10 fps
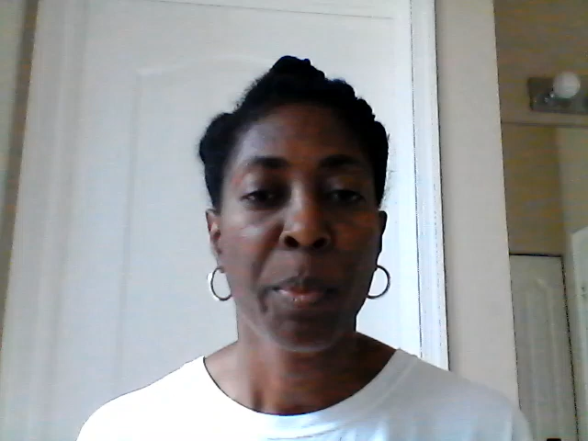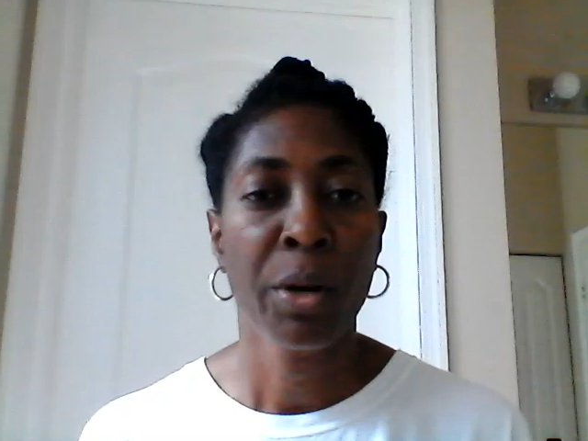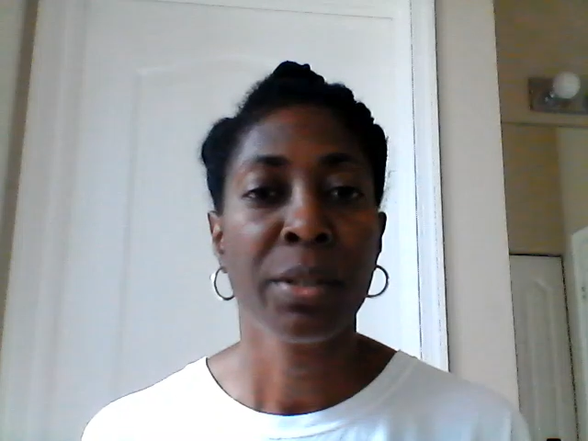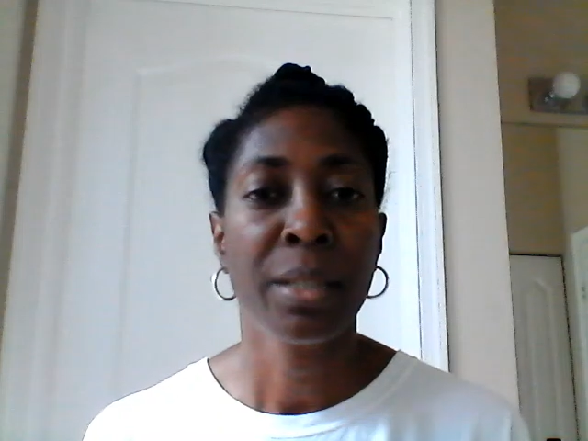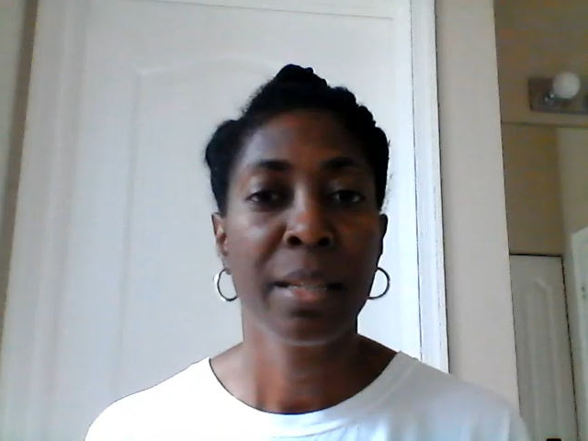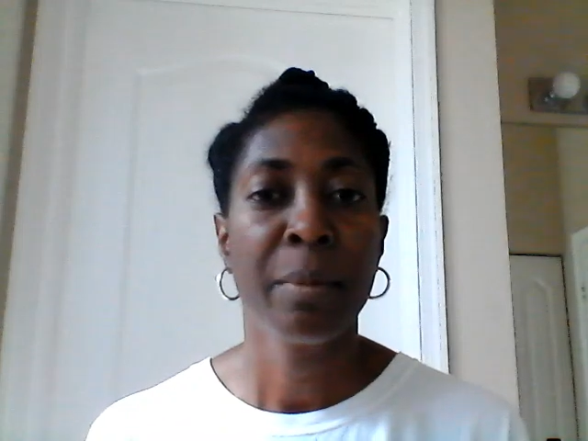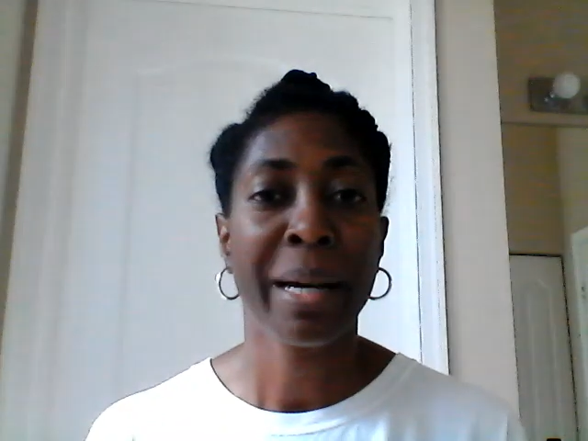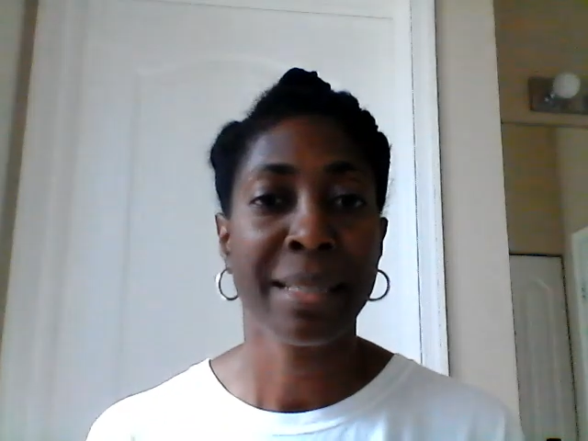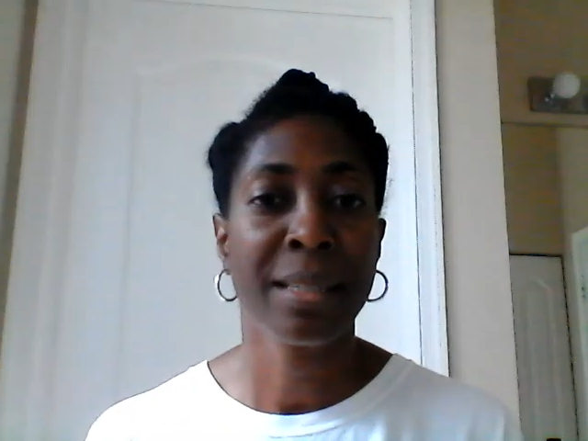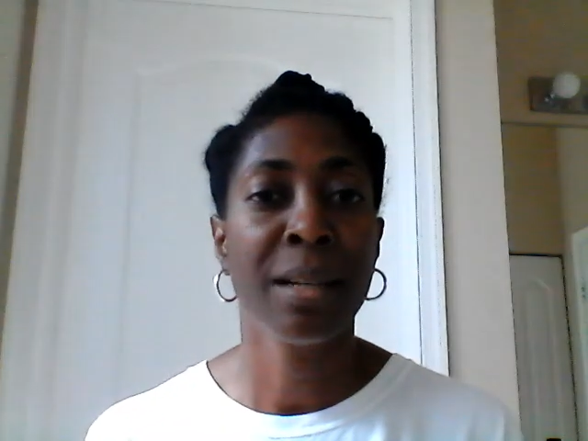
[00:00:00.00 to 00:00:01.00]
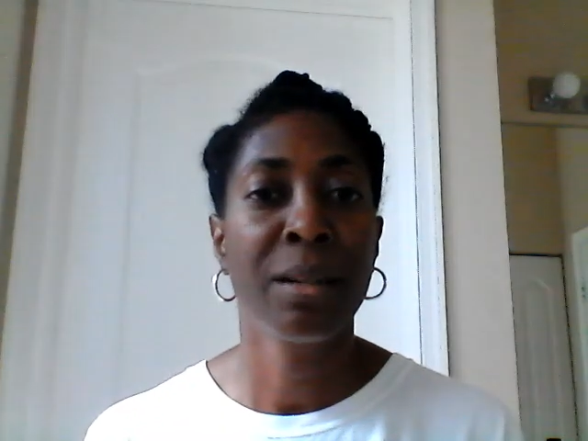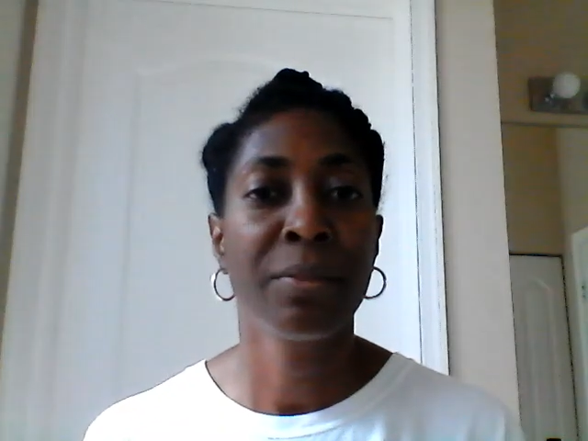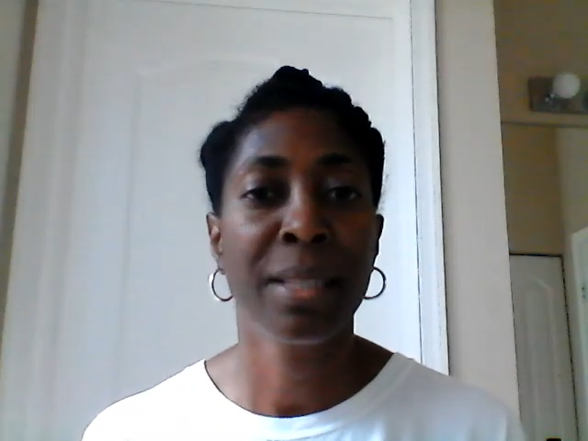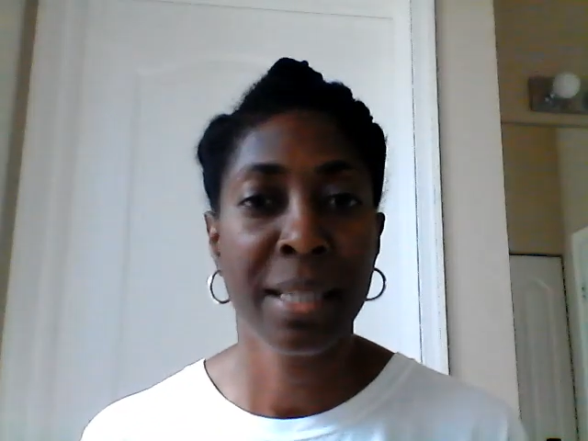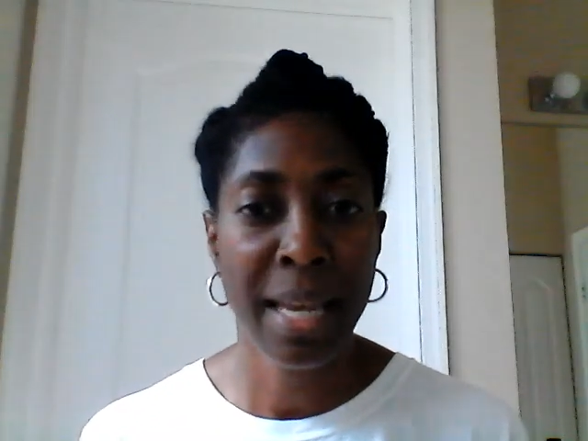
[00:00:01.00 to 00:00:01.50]
personally
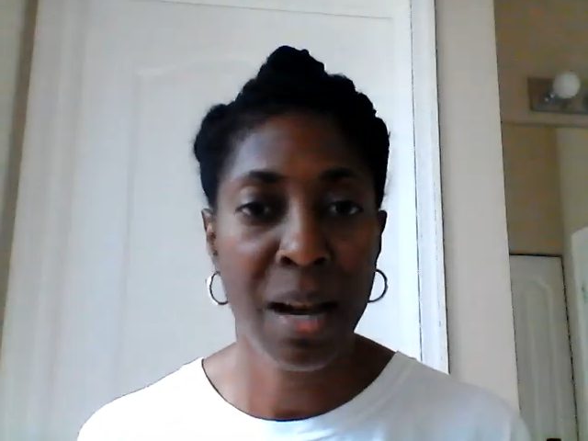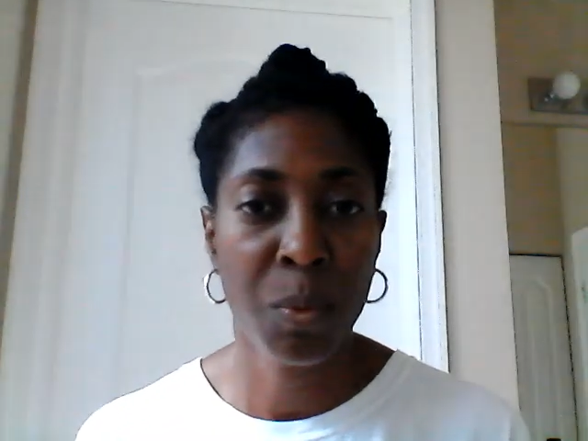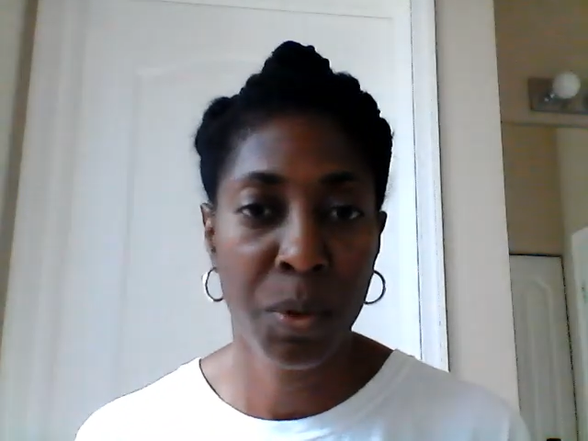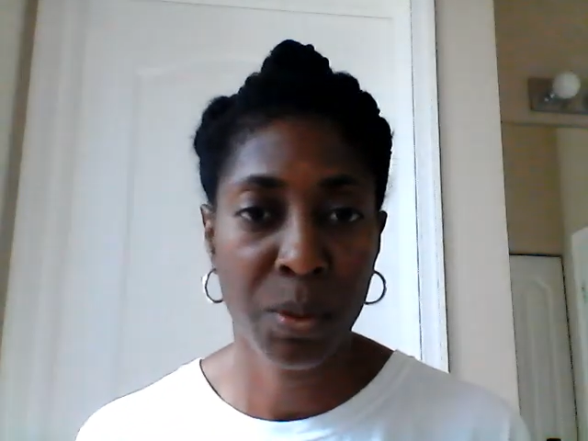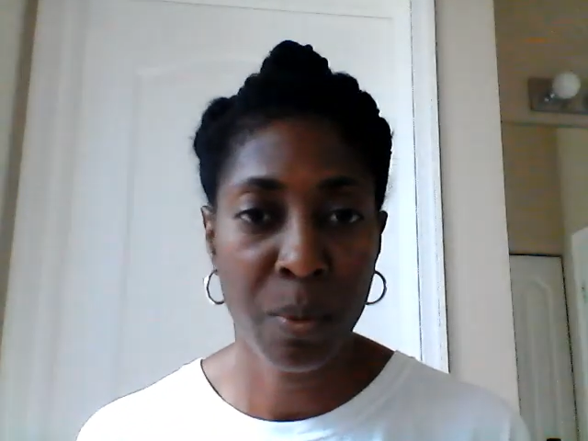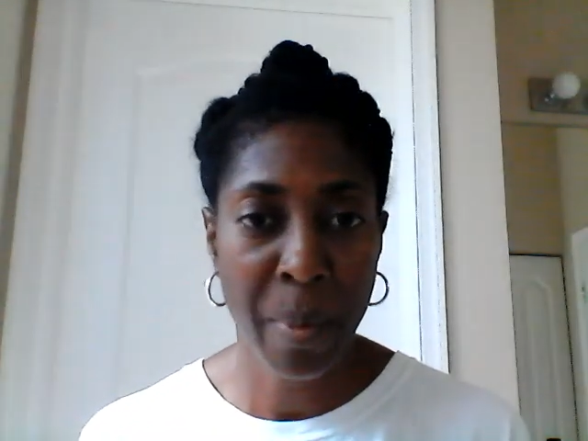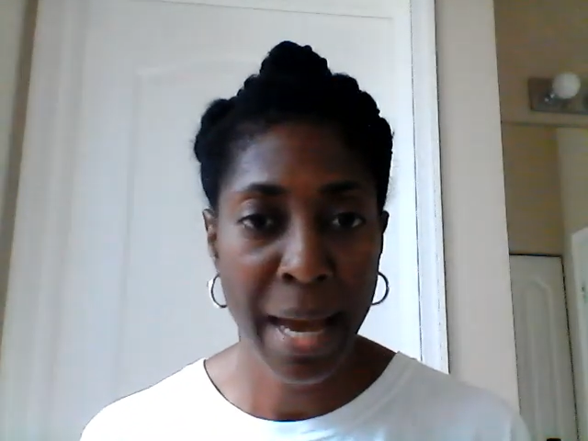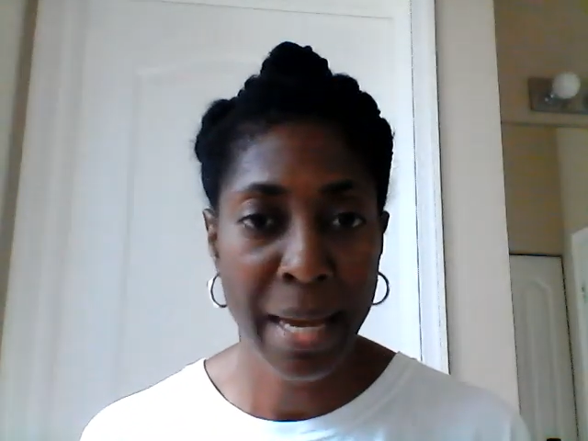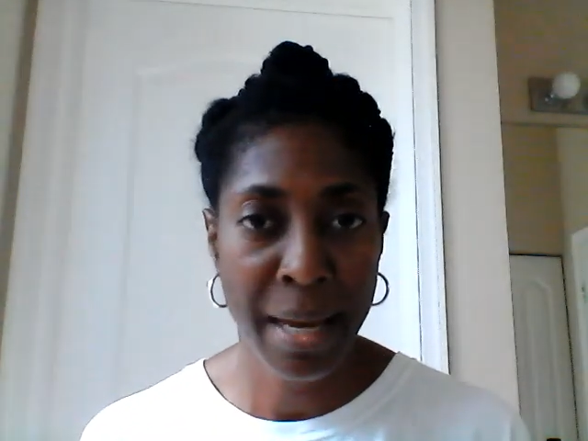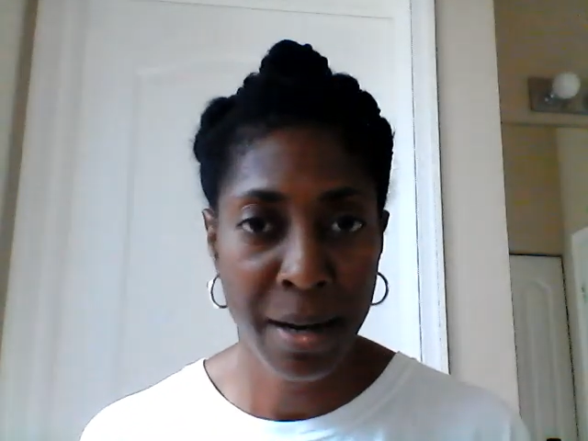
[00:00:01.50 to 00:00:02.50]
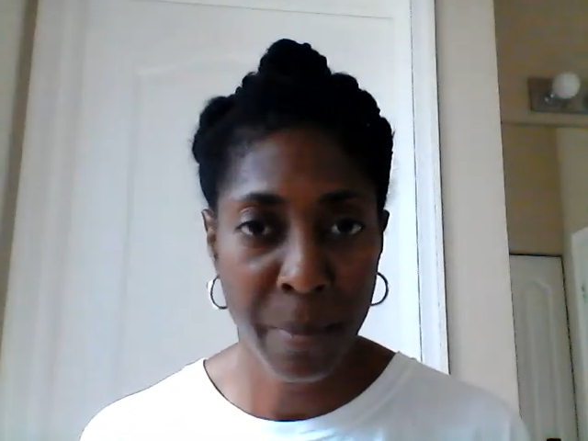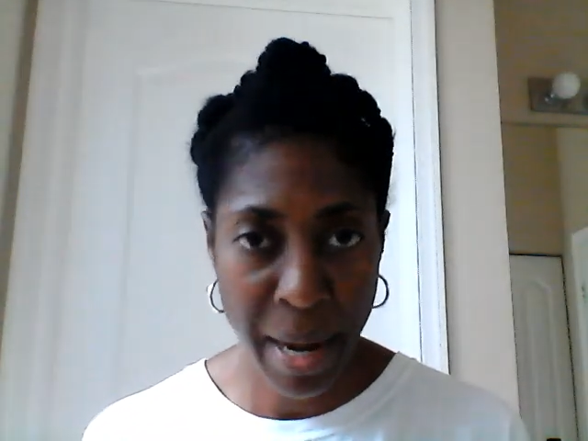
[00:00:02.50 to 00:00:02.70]
myself to see how it works with my hair.